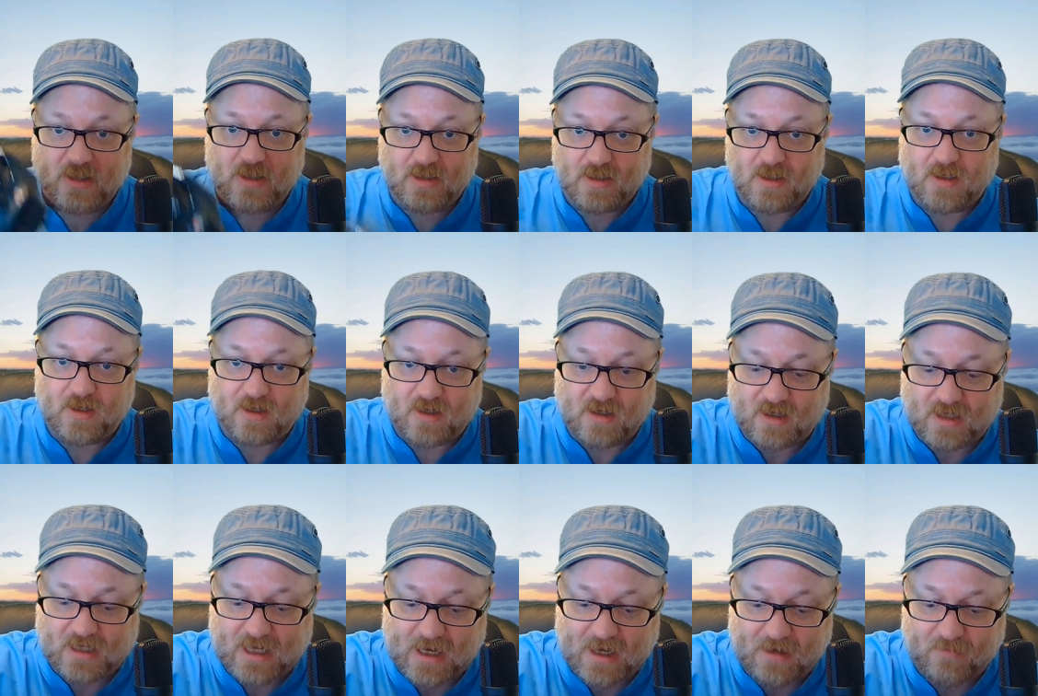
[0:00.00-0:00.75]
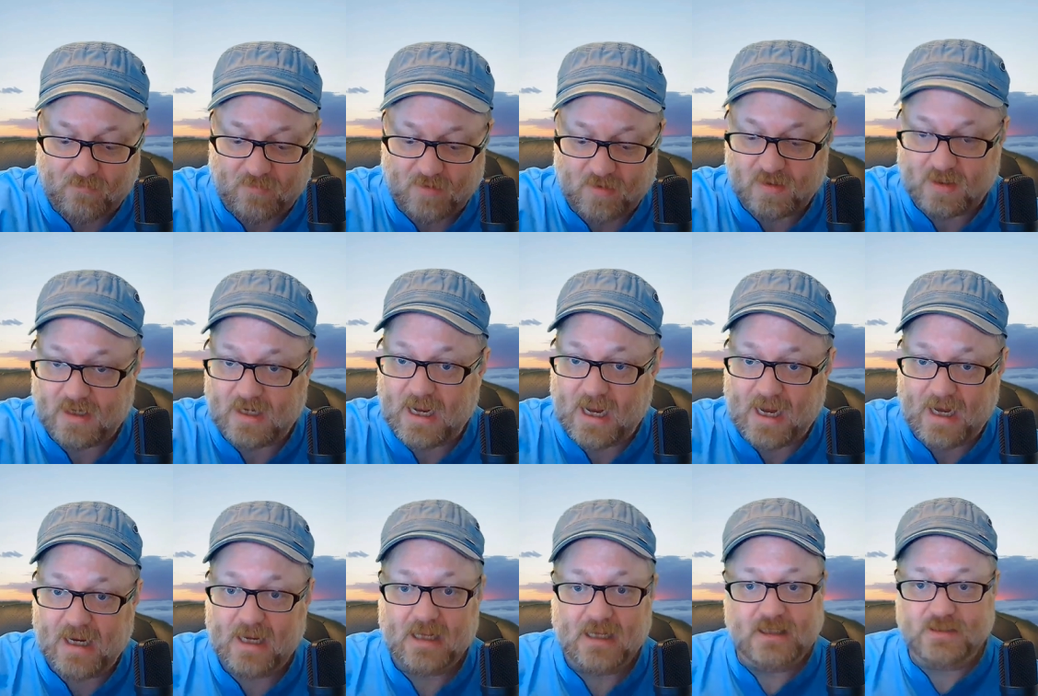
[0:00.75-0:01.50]
on our camera,
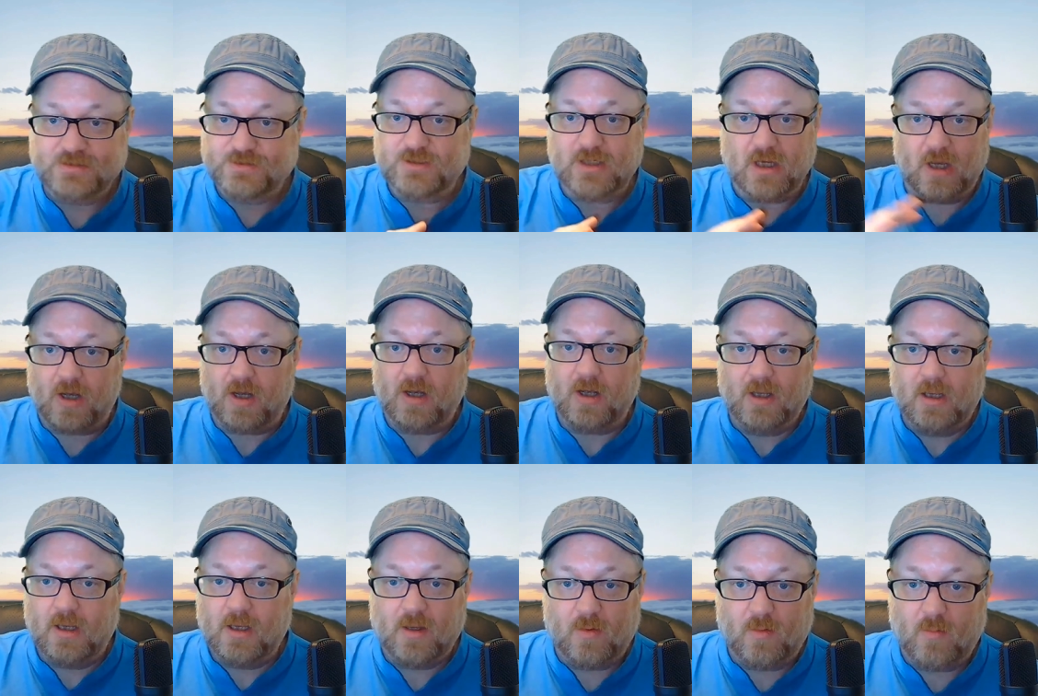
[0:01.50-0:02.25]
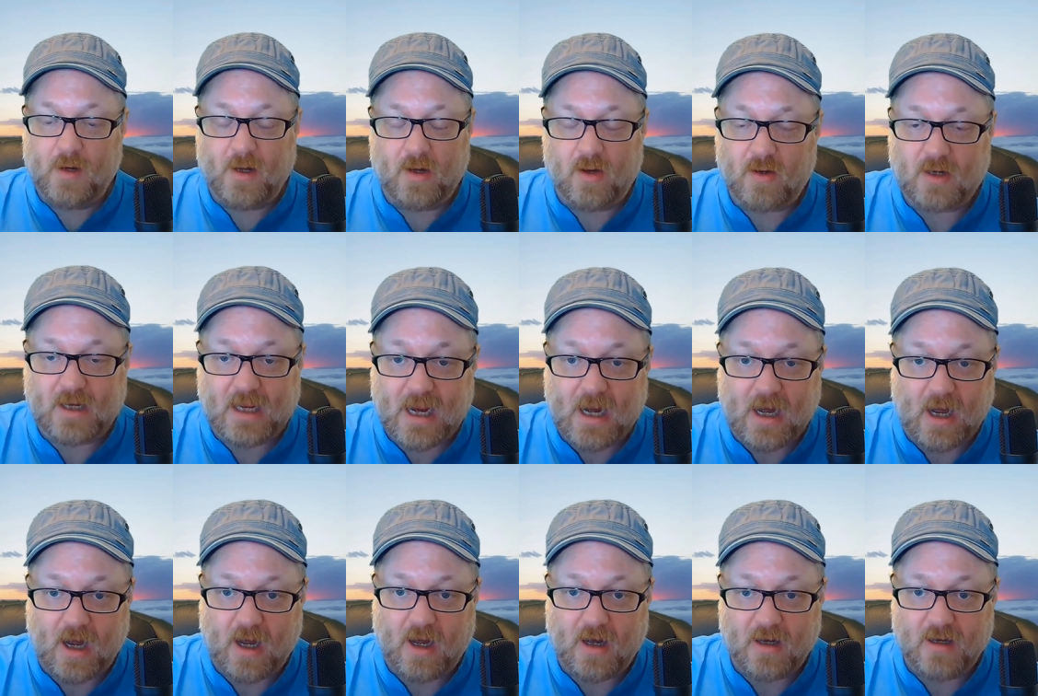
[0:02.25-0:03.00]
okay? So we don't
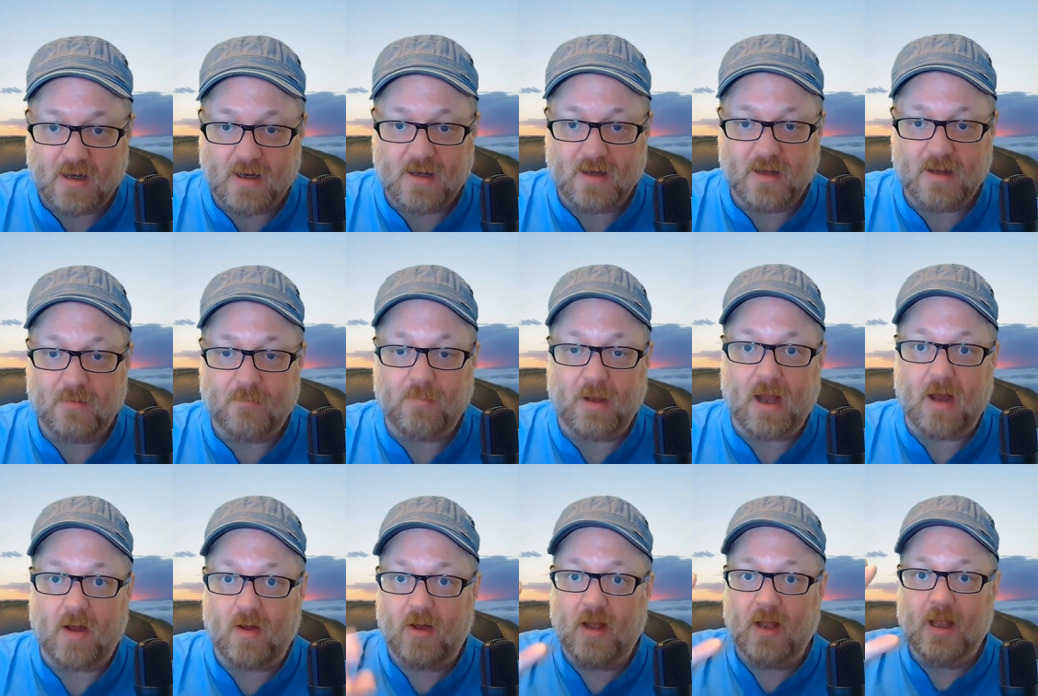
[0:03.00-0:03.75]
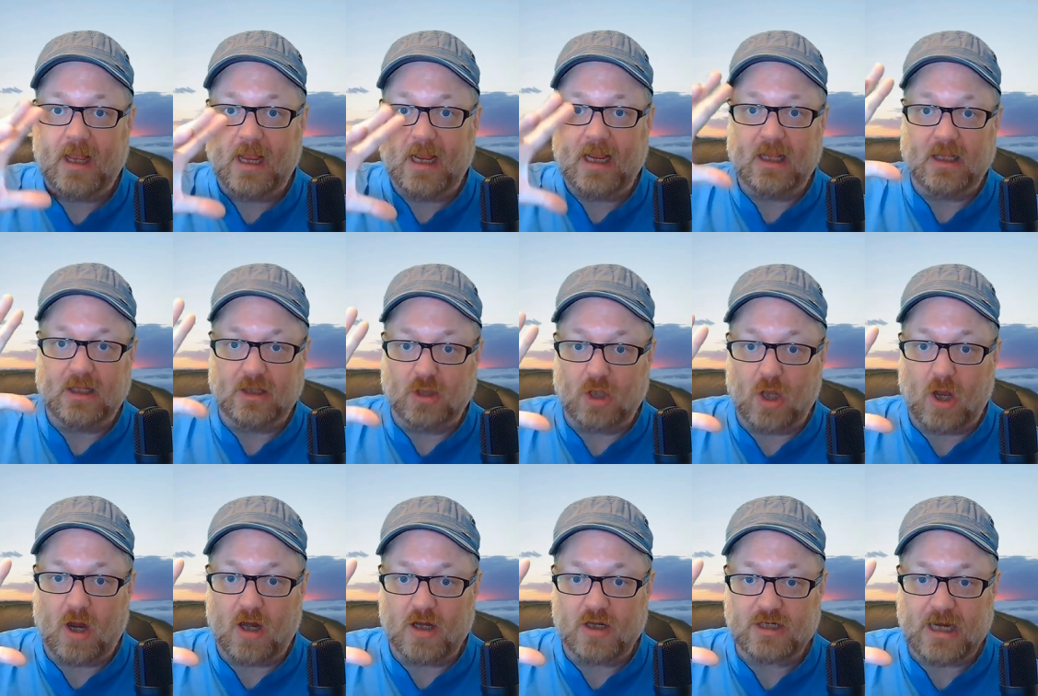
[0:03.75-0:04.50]
care about a
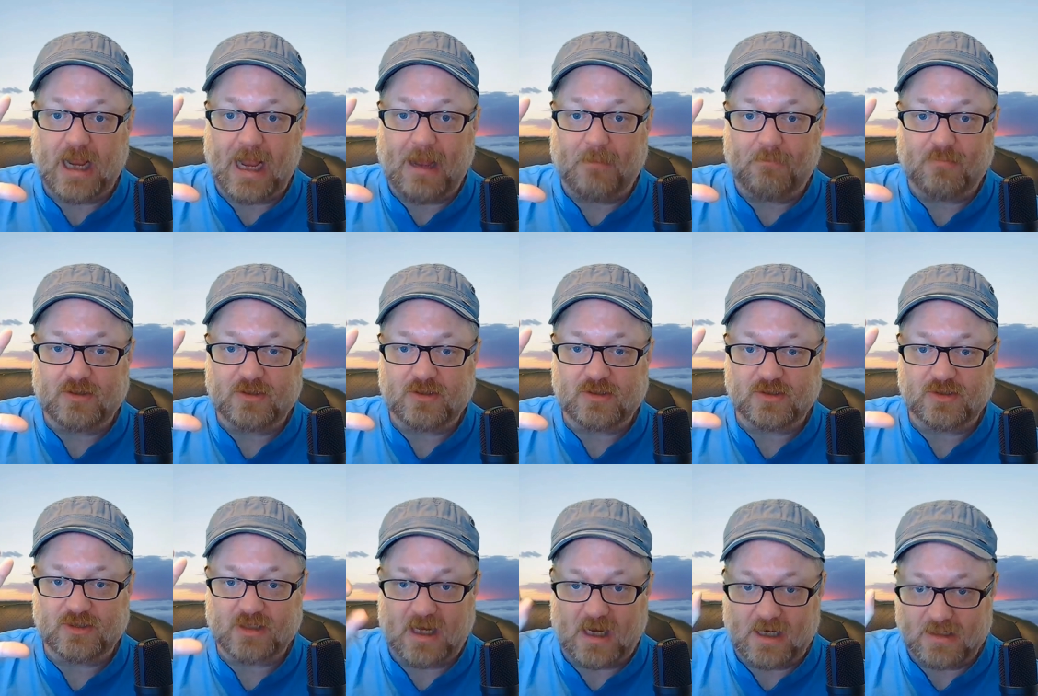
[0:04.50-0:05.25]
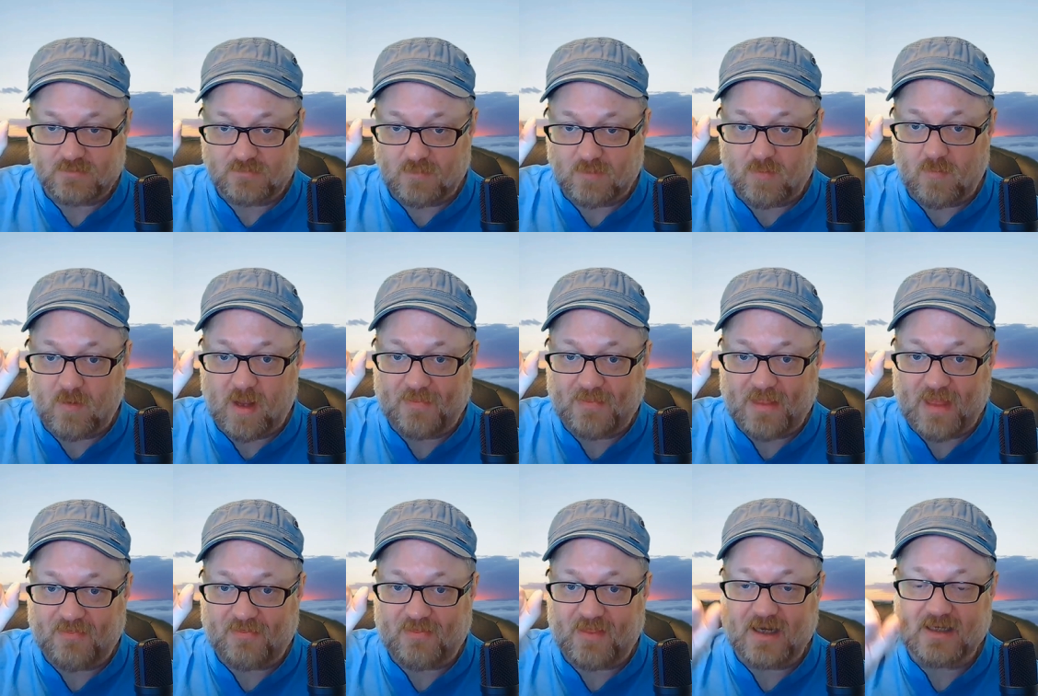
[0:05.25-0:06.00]
large aperture size. We want
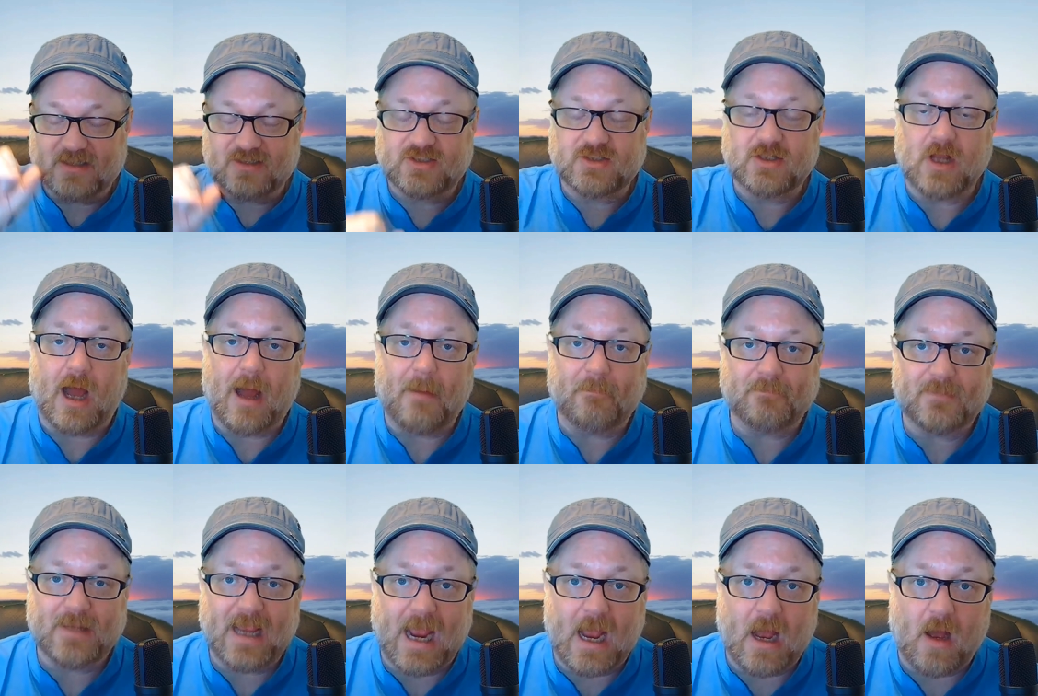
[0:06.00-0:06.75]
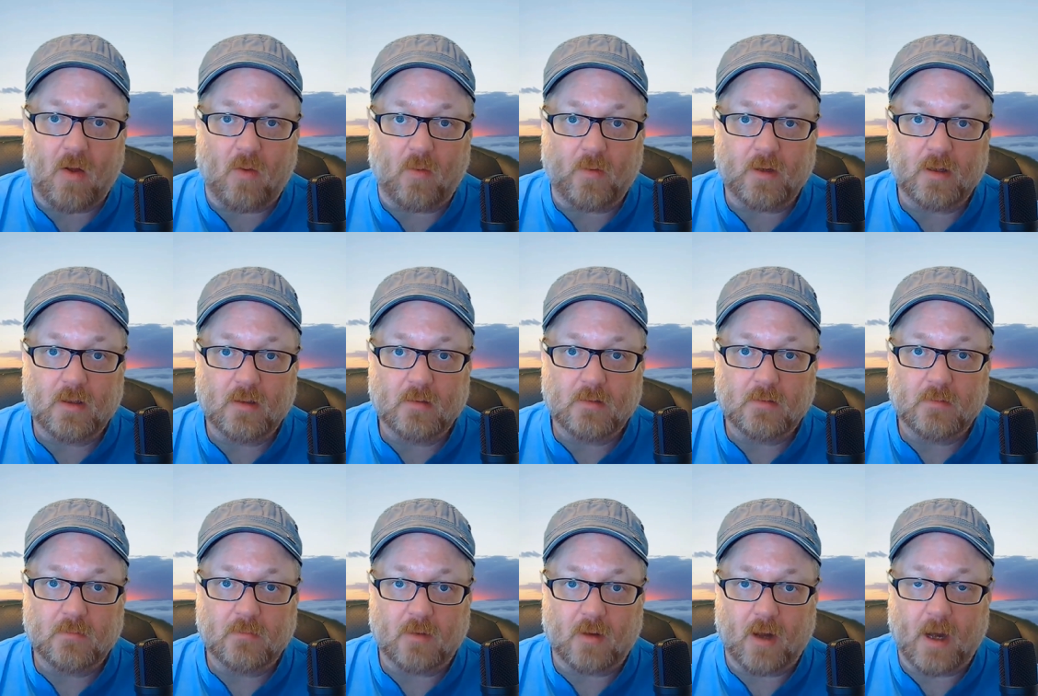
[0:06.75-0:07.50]
that thing stopped down.
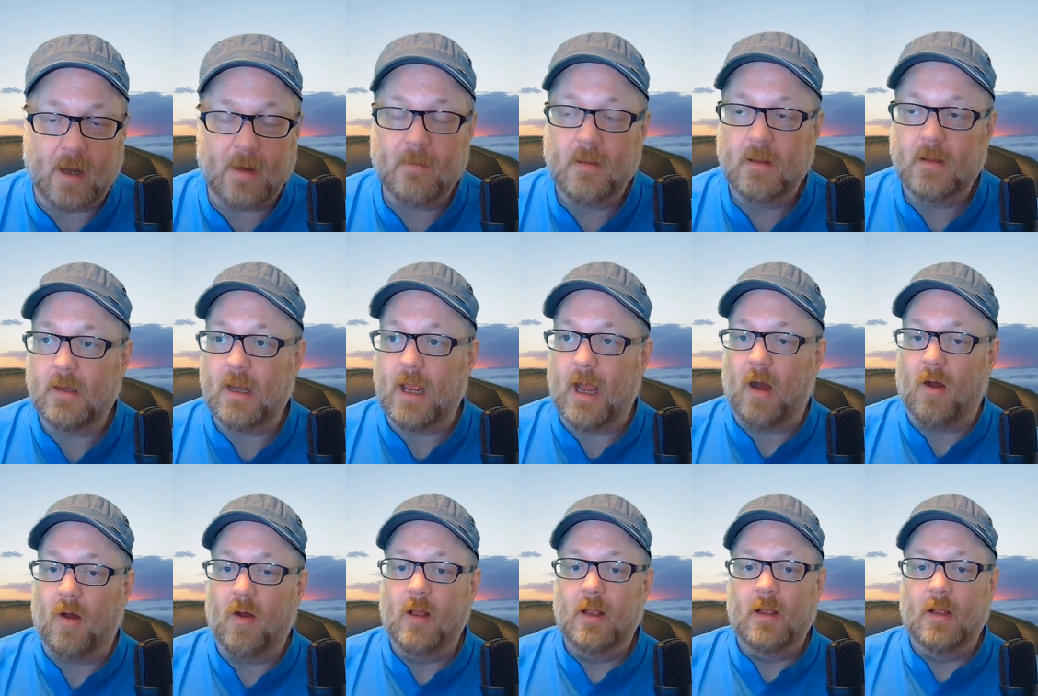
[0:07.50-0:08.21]
All right. Now,